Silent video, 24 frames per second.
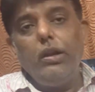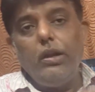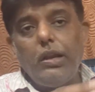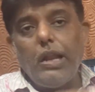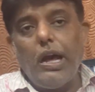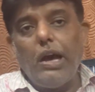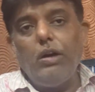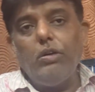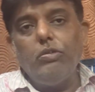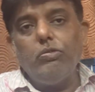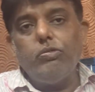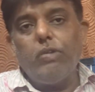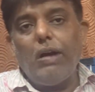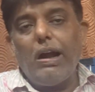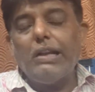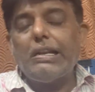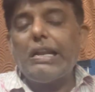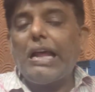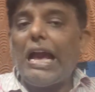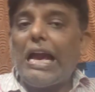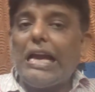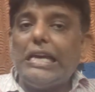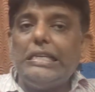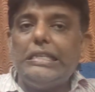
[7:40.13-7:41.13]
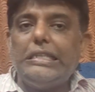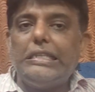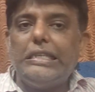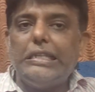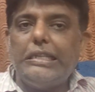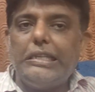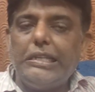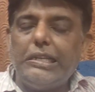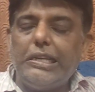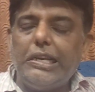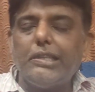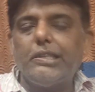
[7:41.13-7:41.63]
Now what
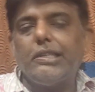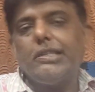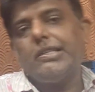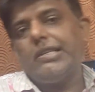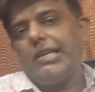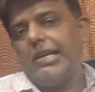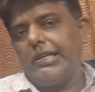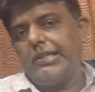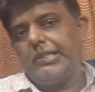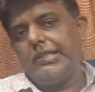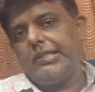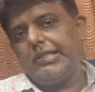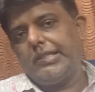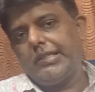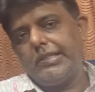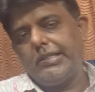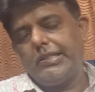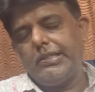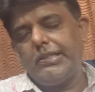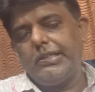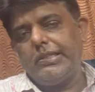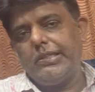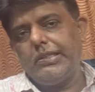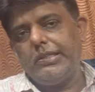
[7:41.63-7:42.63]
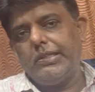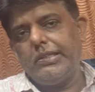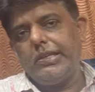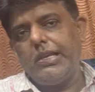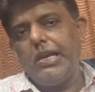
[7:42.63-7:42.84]
ICDS says?